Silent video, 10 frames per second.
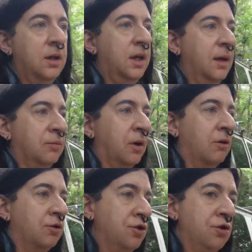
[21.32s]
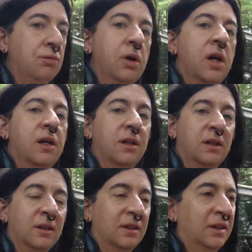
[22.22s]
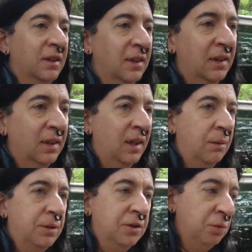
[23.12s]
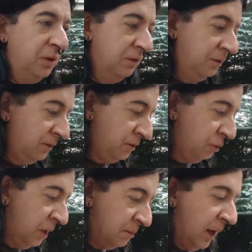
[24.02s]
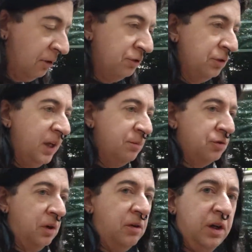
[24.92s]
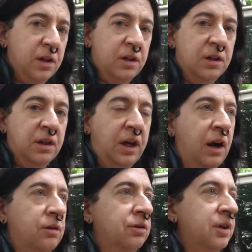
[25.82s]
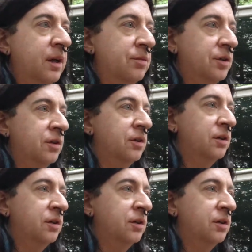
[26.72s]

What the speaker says: Campground 2 up in Twin Mountain, New Hampshire area, Carroll, New Hampshire.